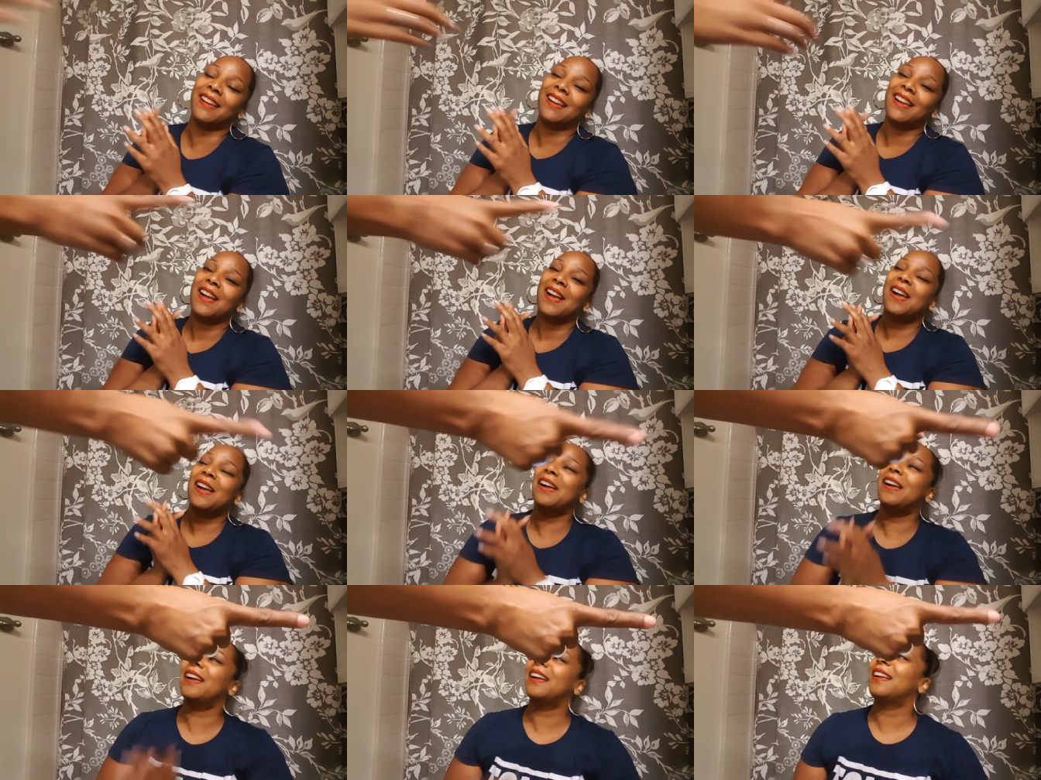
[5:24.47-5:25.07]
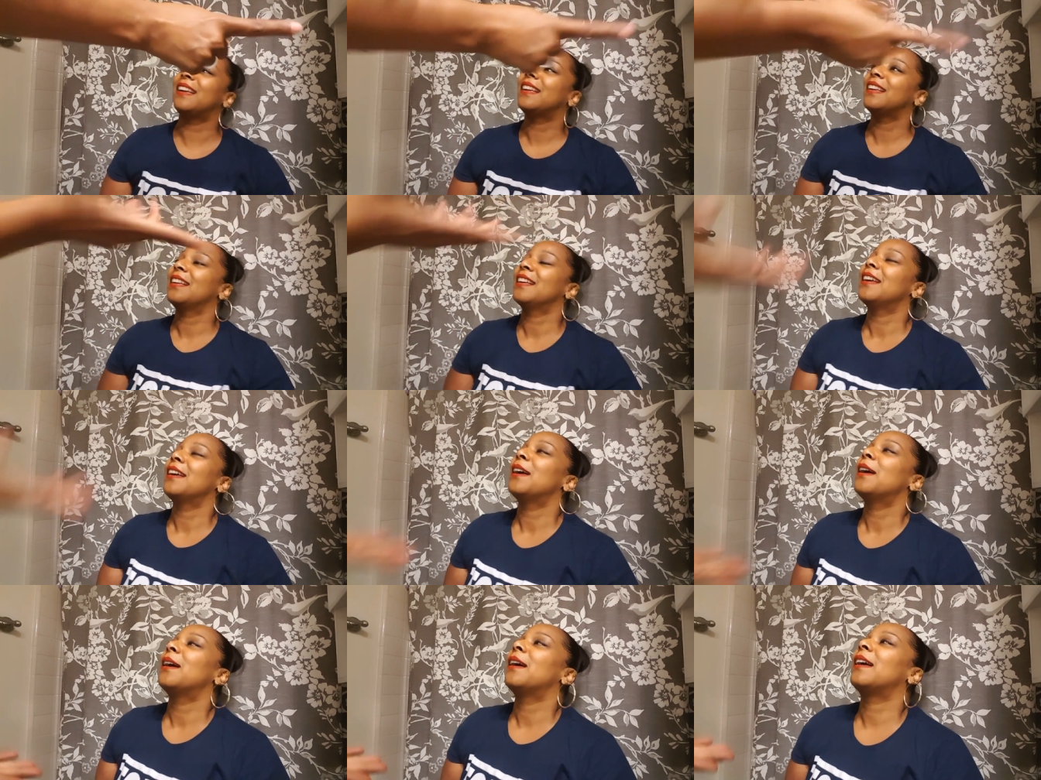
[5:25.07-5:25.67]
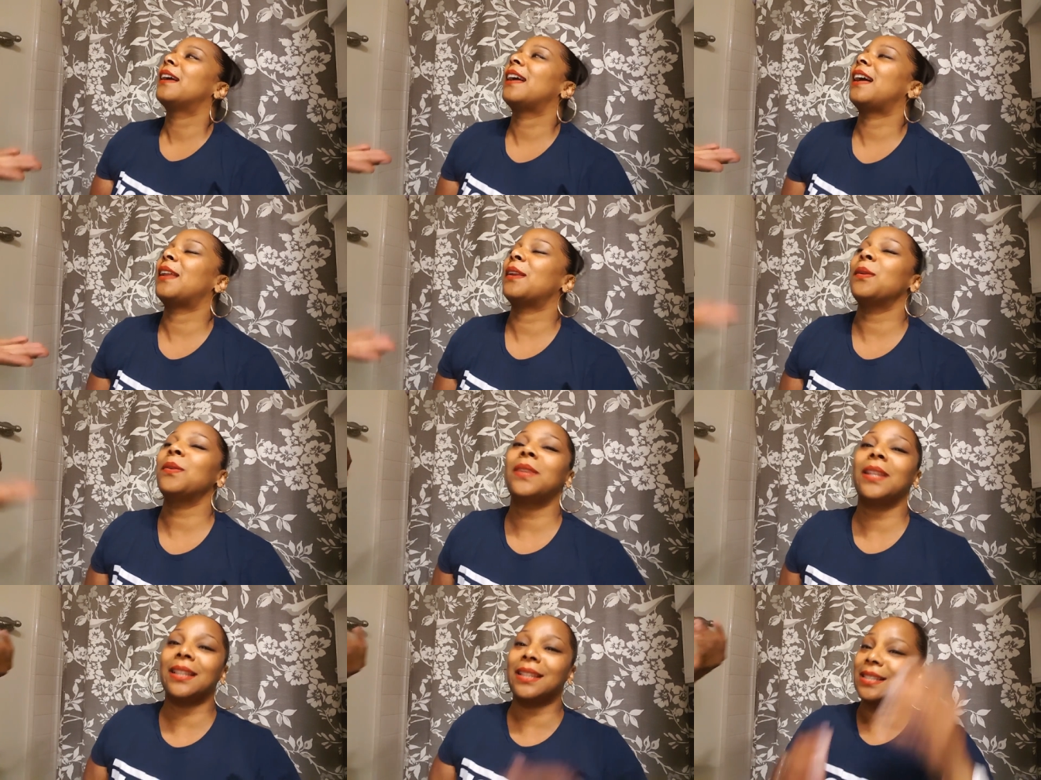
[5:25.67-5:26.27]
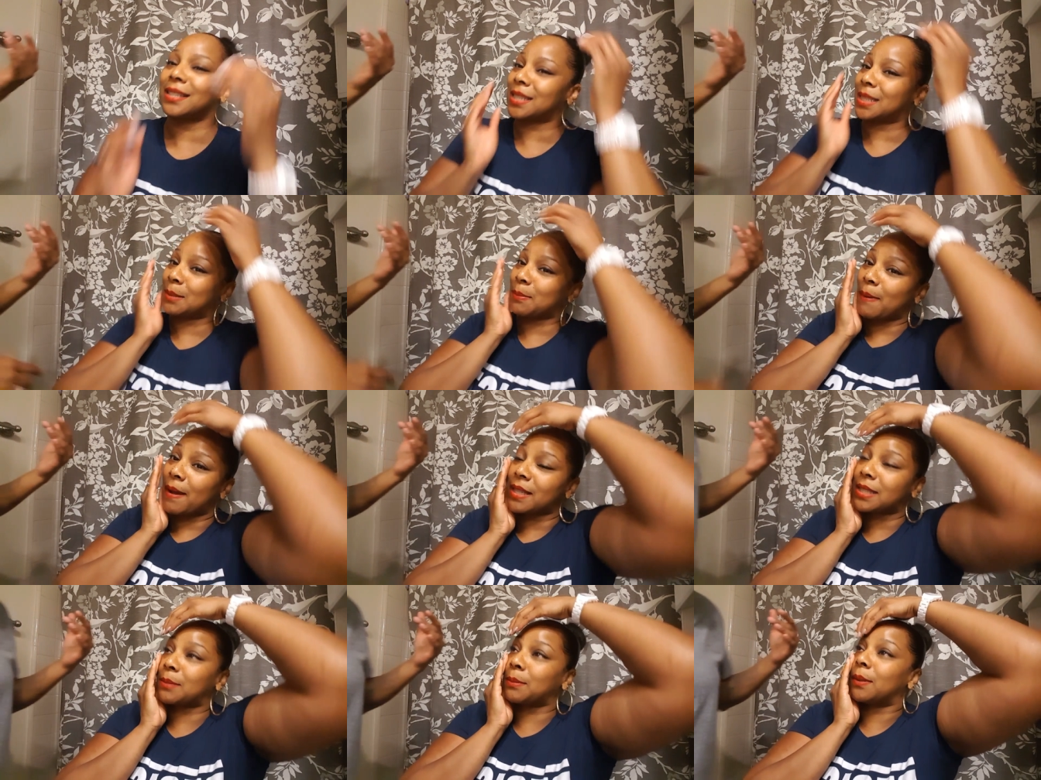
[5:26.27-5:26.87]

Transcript: you're looking that way. I don't think look at me.